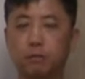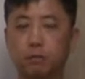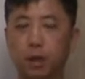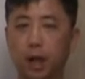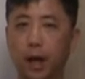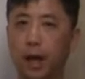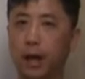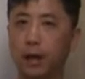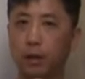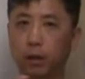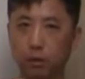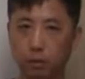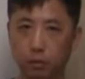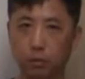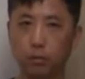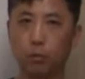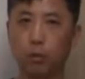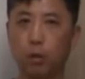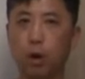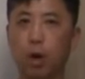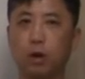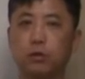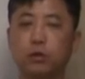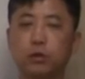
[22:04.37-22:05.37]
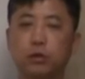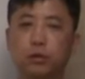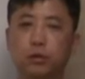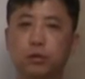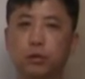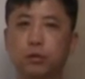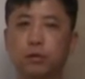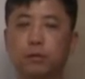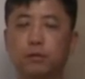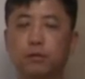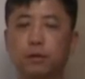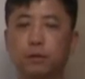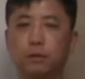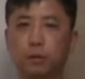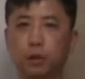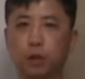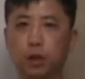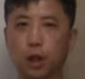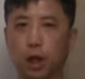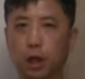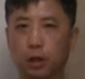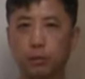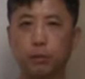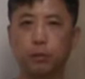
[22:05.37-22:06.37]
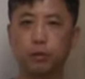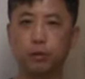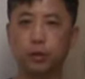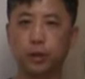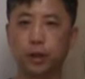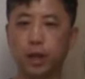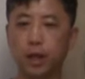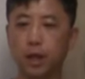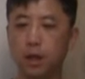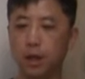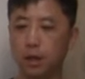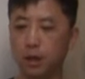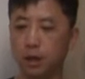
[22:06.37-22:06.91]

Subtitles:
I watched from the documentary,